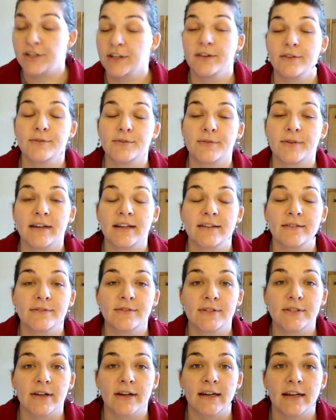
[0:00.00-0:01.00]
goes
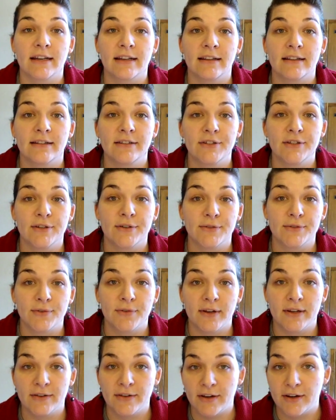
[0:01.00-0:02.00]
around
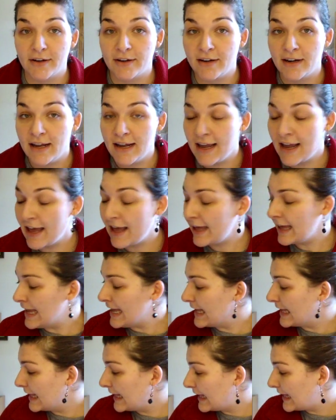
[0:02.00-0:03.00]
yarn.
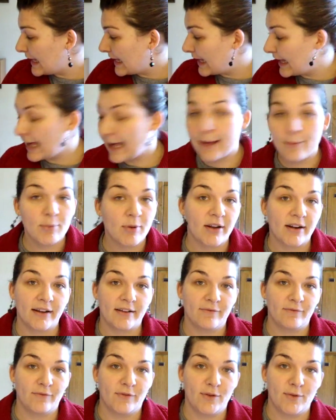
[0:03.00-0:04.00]
Yeah, I bought a
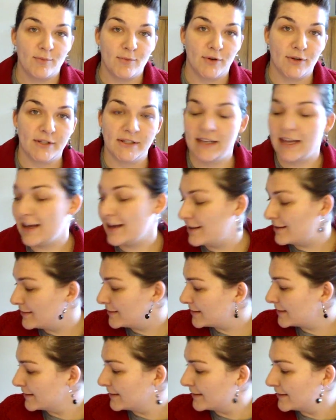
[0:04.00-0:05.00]
few more
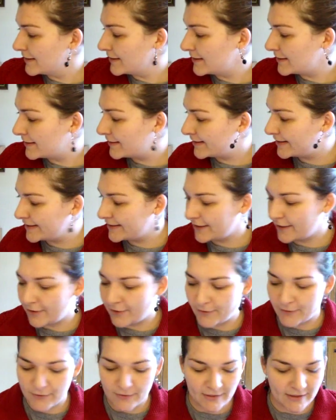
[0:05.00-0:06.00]
skeins.
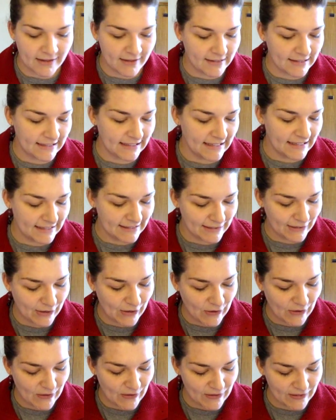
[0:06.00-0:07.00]
So this is
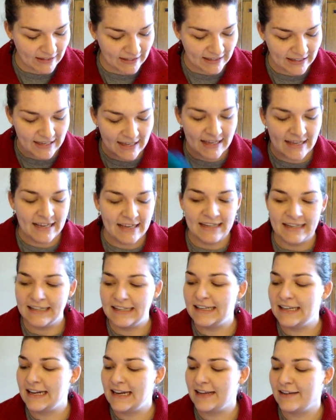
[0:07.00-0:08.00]
called
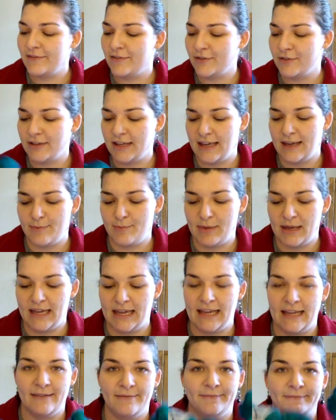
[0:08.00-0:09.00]
Naval
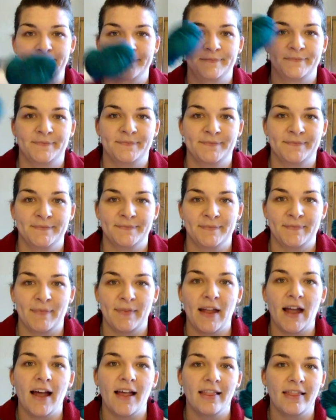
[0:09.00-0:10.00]
Campaign.
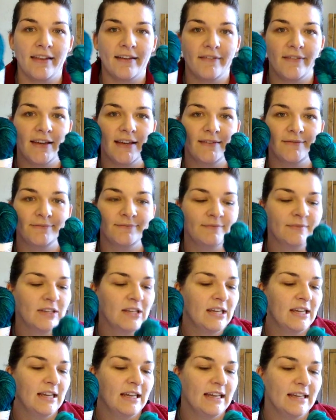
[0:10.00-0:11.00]
I love it.
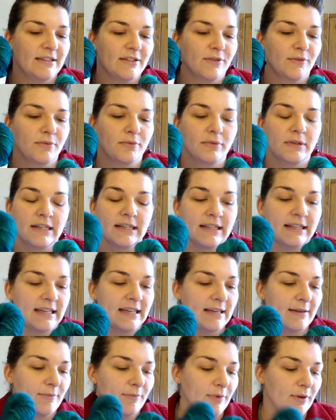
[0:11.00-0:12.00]
It's a
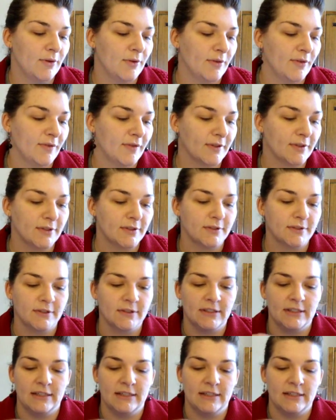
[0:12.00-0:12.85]
really beautiful